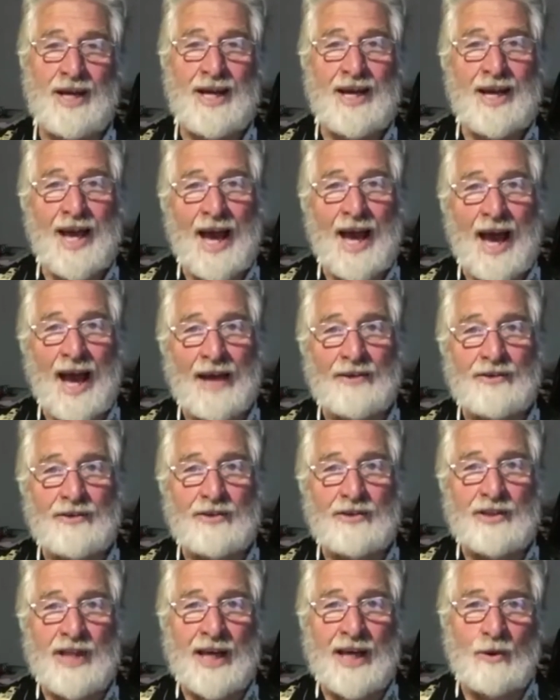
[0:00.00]
And
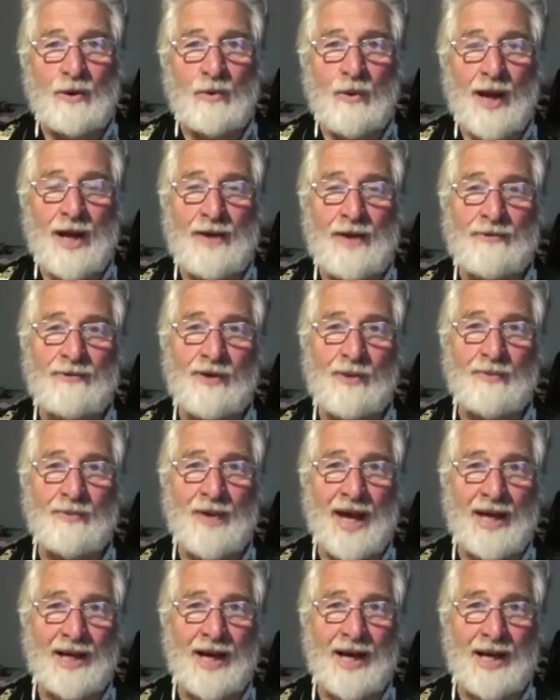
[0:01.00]
get away from that
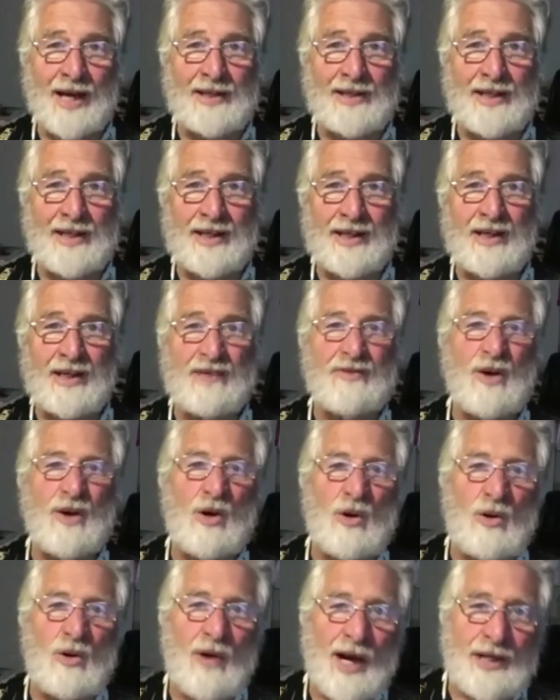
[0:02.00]
idea of, oh,
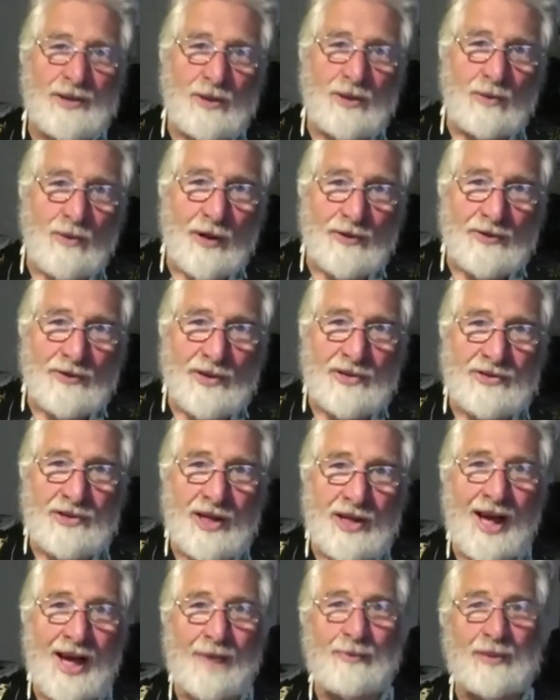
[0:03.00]
I don't want this to
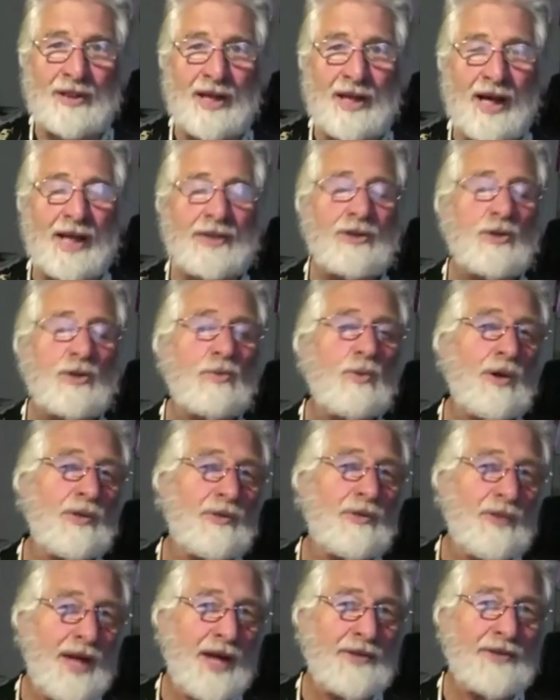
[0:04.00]
happen, I don't want
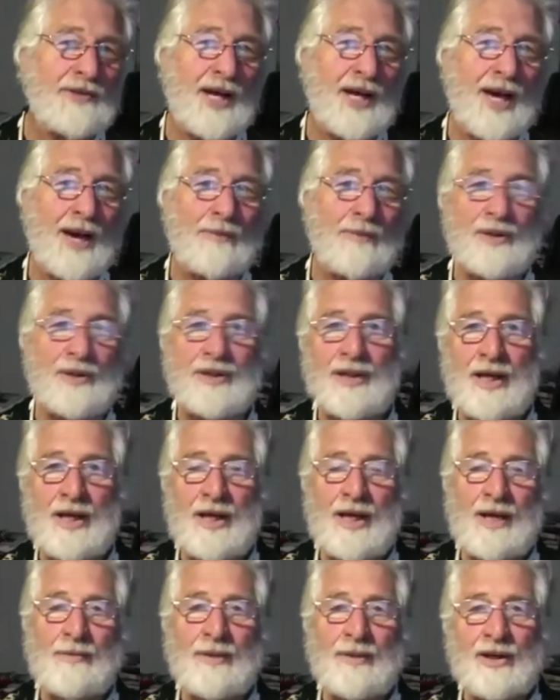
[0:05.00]
that to happen,
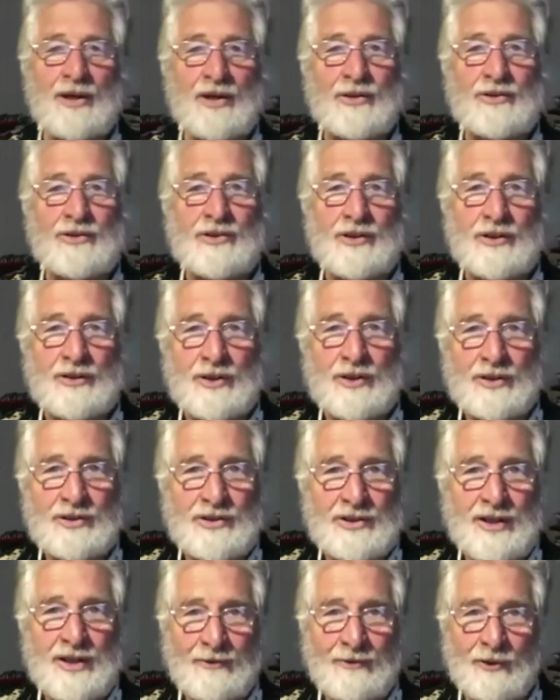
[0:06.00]
because there's
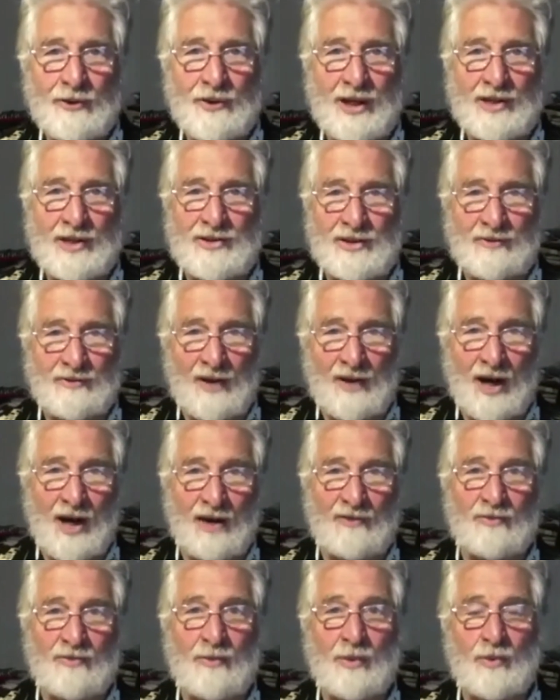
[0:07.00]
several things involved,
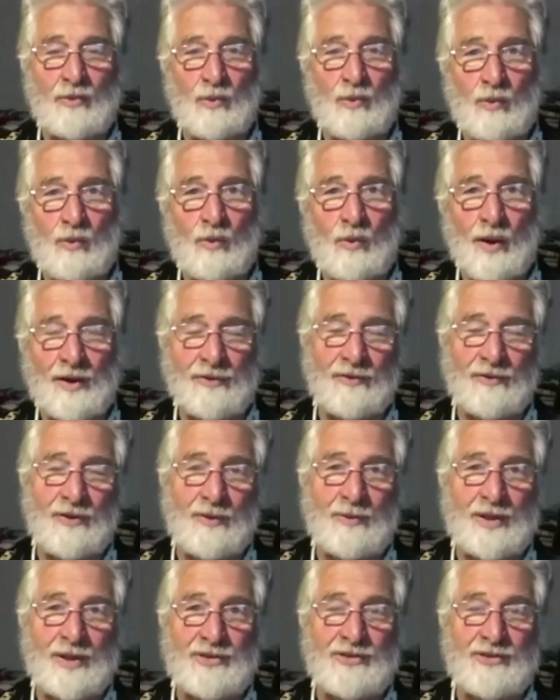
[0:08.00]
but one of them
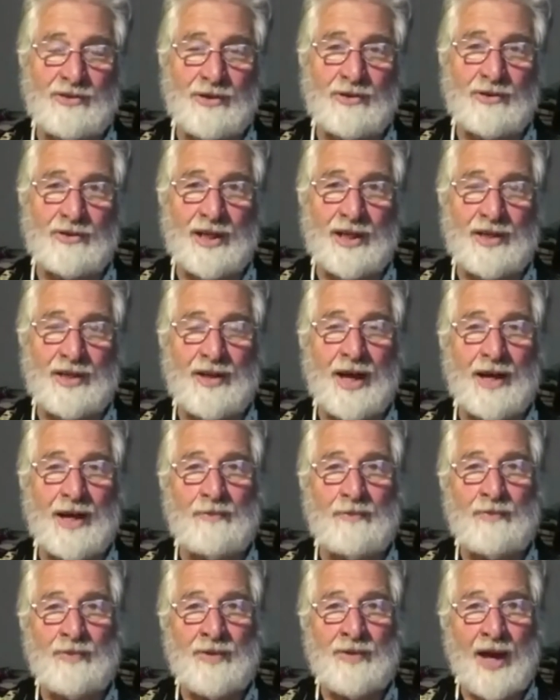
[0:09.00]
is certainly that
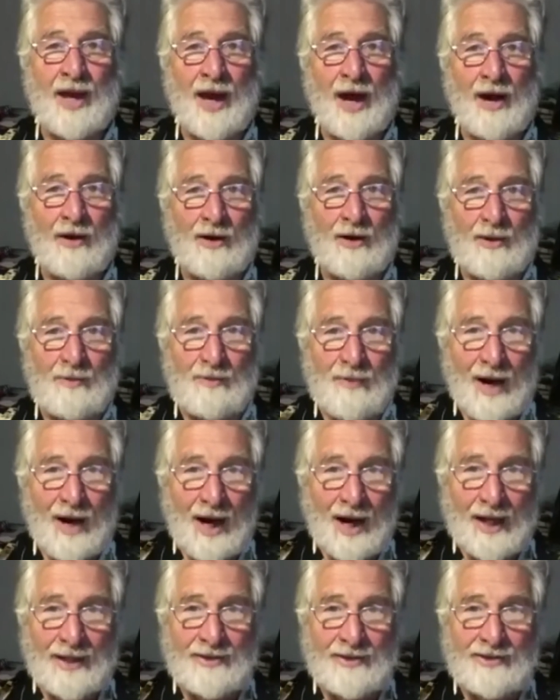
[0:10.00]
our
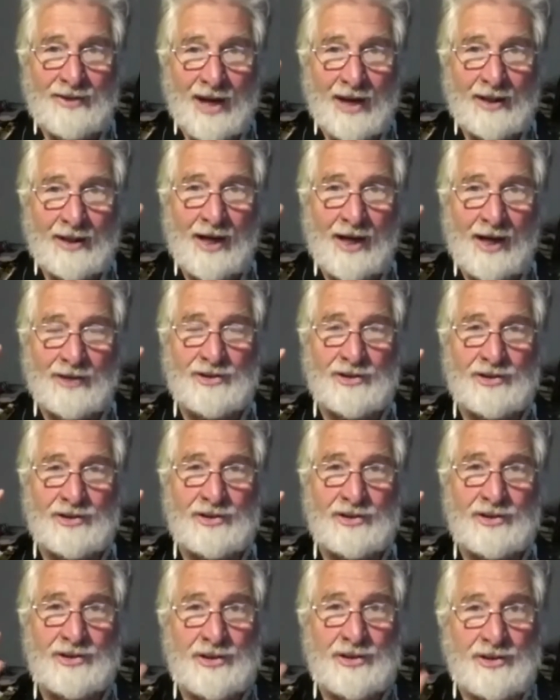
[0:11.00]
mind, our consciousness
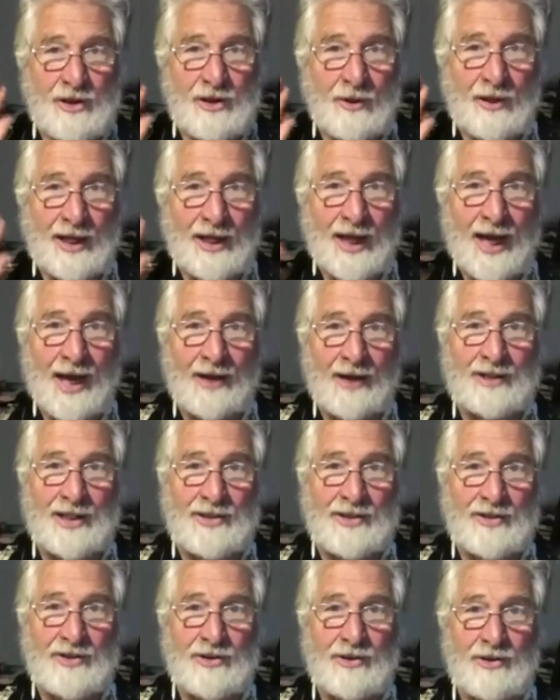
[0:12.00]
is going out into
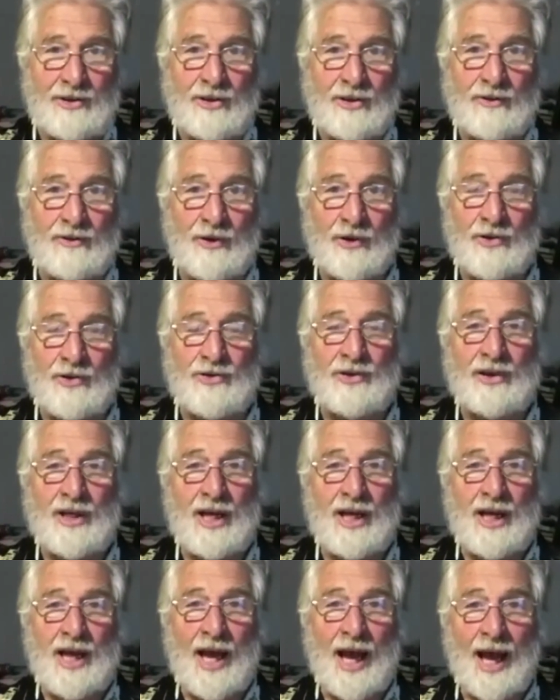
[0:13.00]
the universe
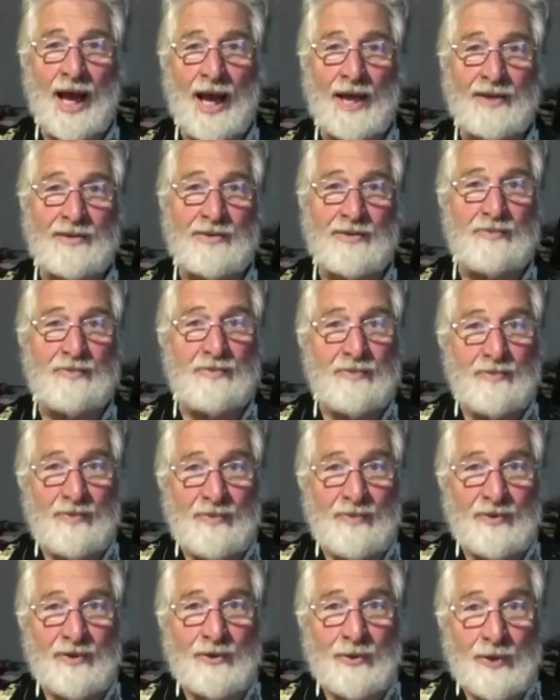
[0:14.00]
and
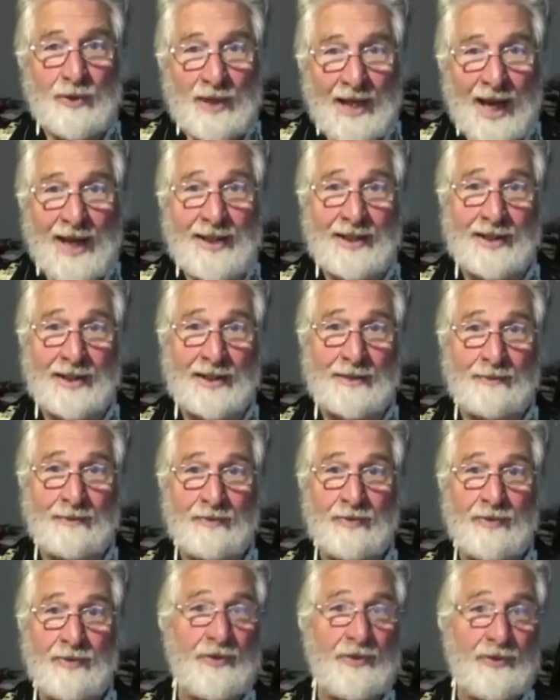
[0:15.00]
creating
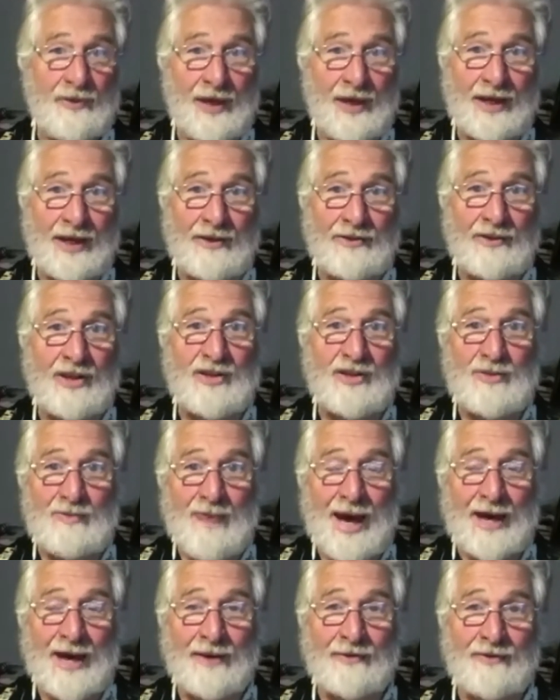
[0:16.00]
things. It's
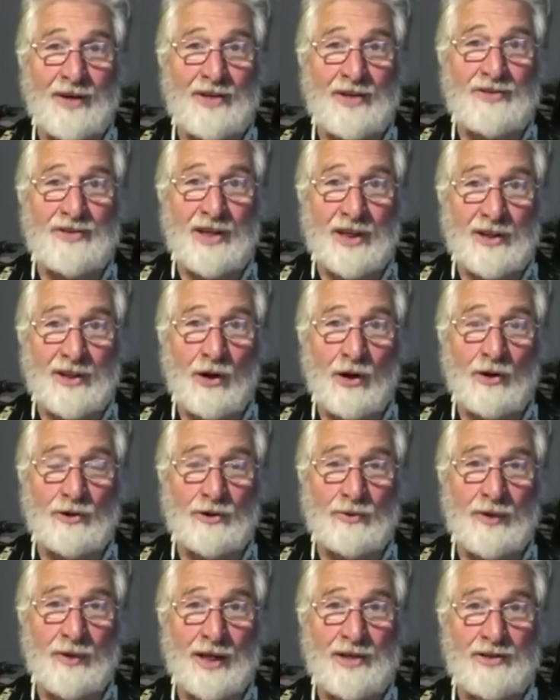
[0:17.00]
manifesting an
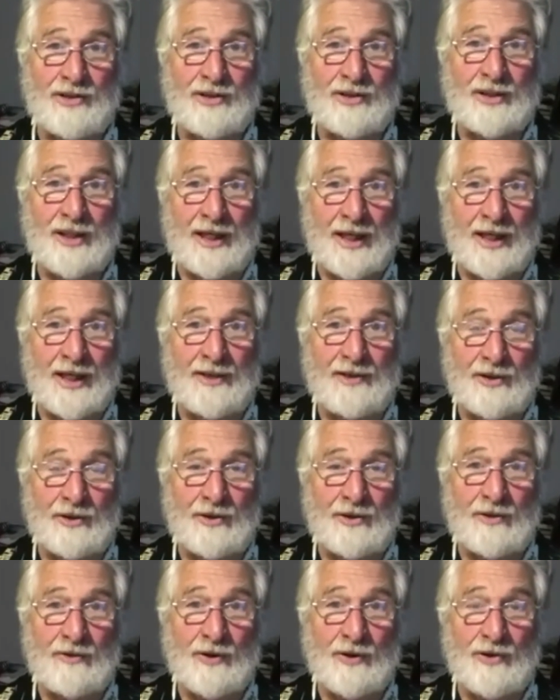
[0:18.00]
alteration in the
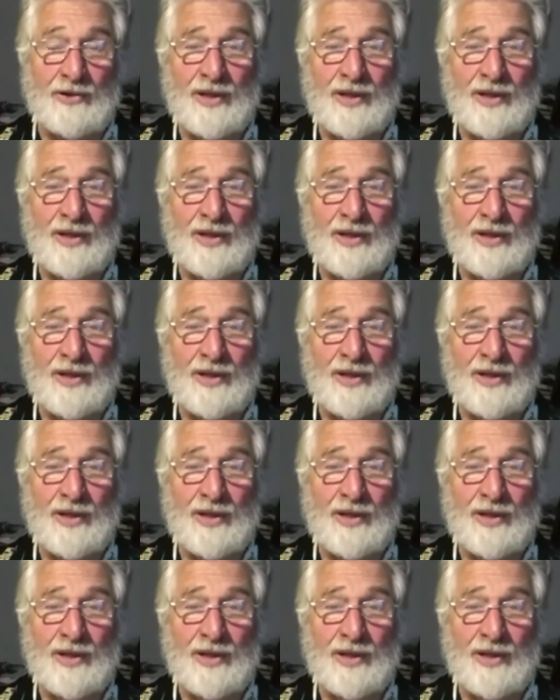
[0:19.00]
universe.